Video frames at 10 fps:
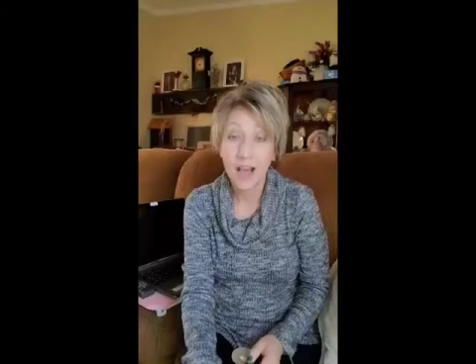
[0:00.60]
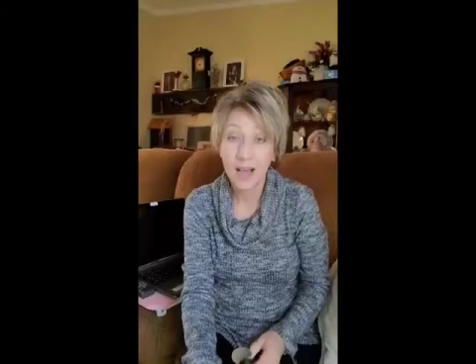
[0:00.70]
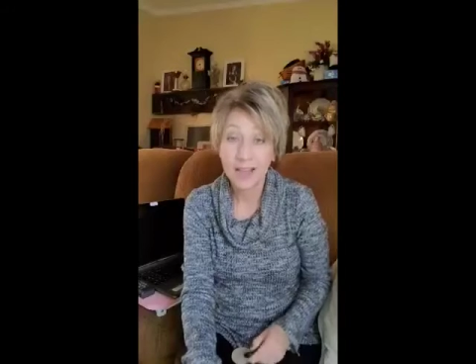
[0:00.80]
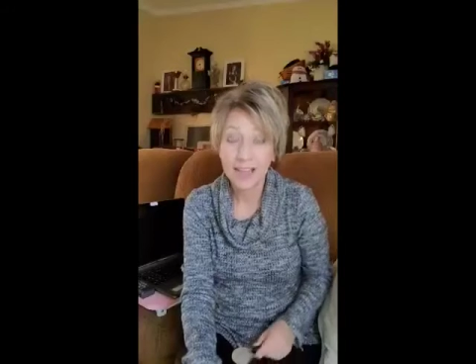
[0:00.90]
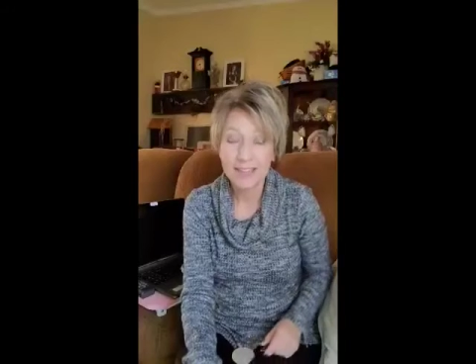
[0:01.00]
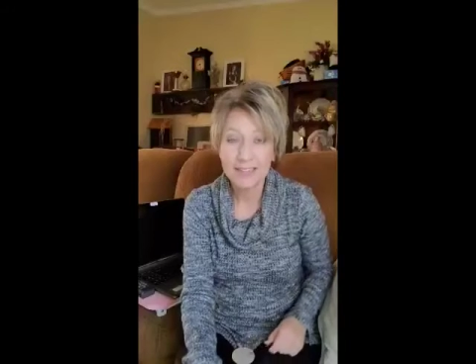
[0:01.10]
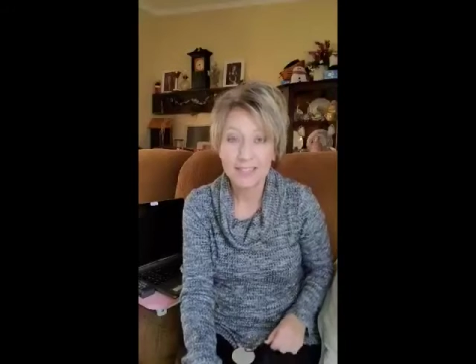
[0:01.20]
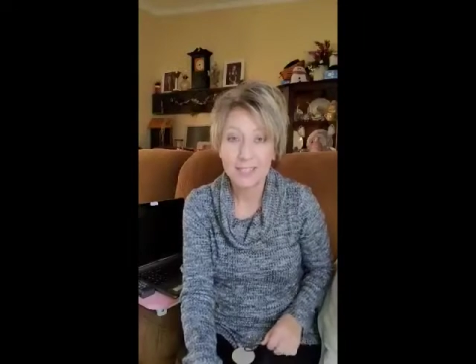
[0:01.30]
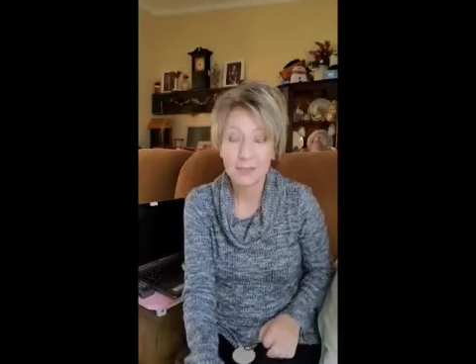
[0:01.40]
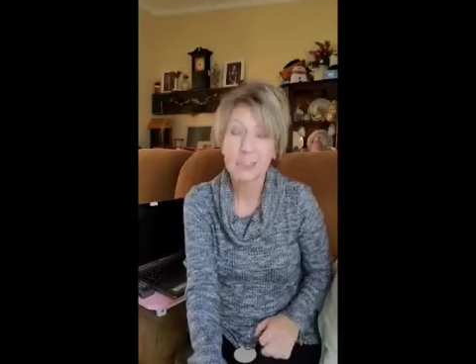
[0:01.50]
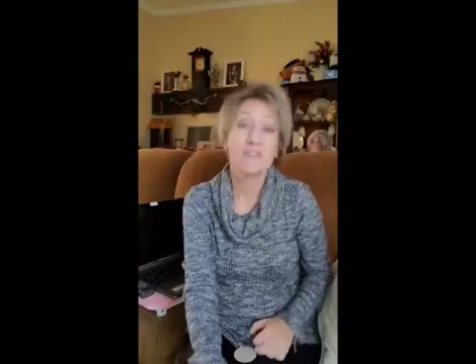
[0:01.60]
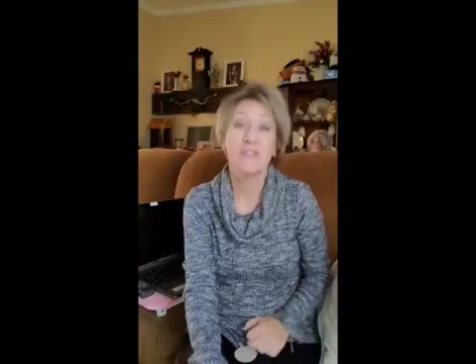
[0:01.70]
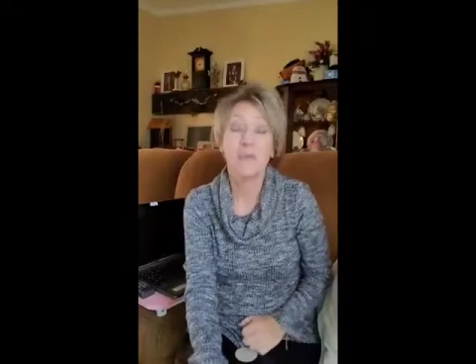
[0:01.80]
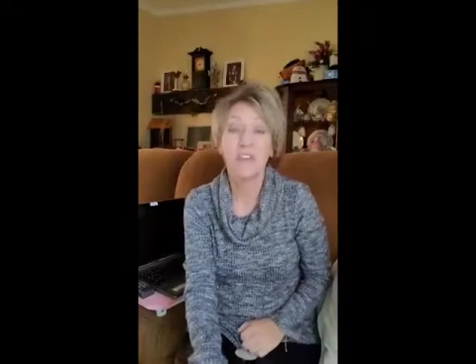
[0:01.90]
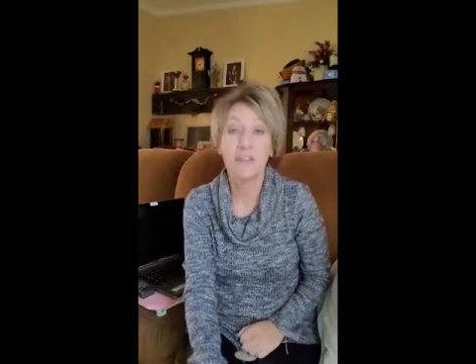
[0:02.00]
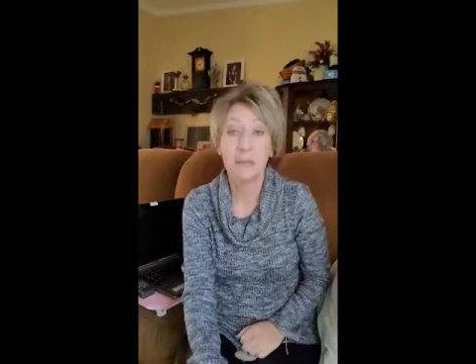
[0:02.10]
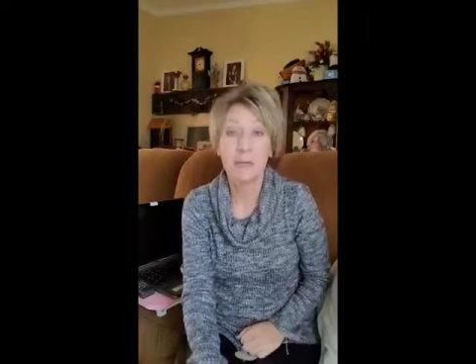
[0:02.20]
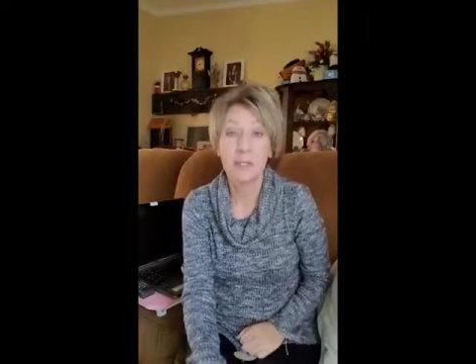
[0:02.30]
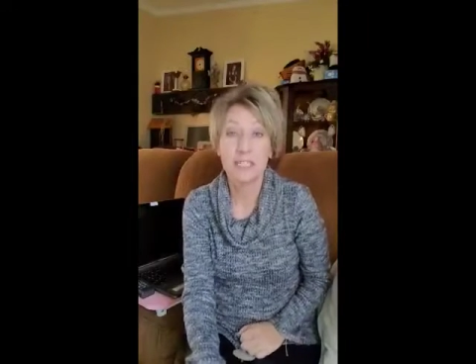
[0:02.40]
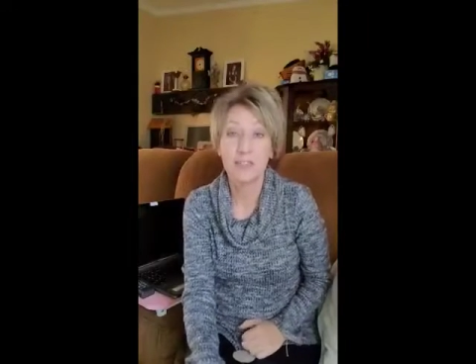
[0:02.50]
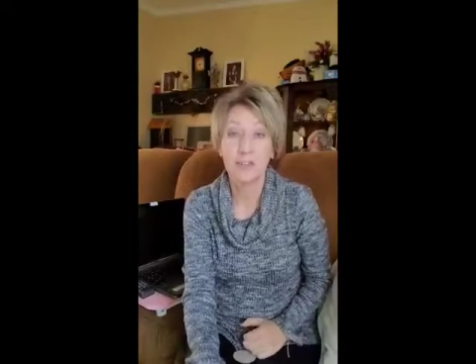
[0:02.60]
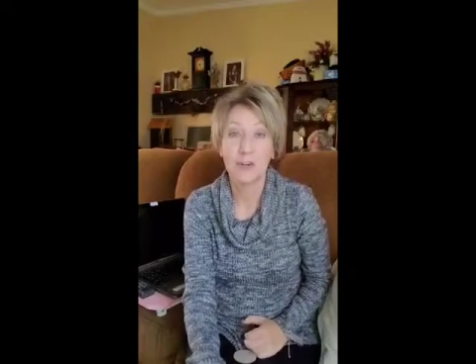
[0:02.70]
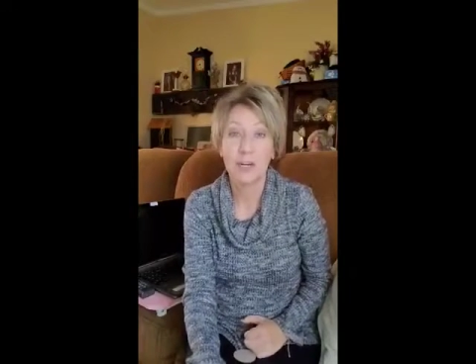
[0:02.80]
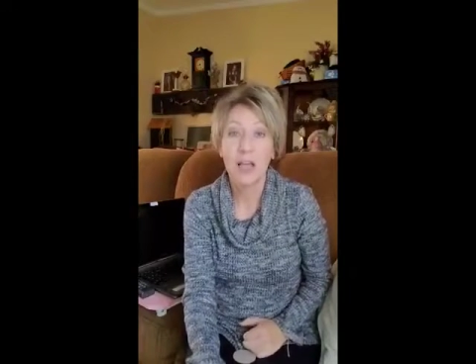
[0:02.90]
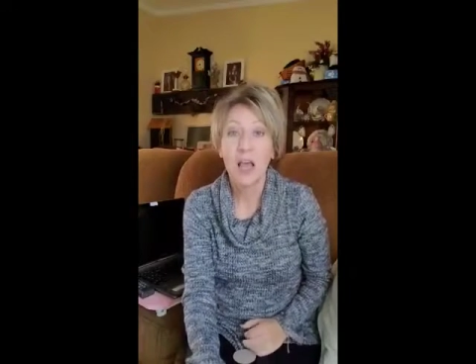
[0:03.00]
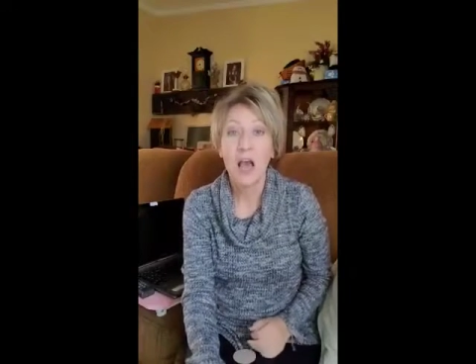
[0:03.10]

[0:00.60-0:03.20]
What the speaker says: Hi guys, it's Clarissa from the Crafty Middle Sister.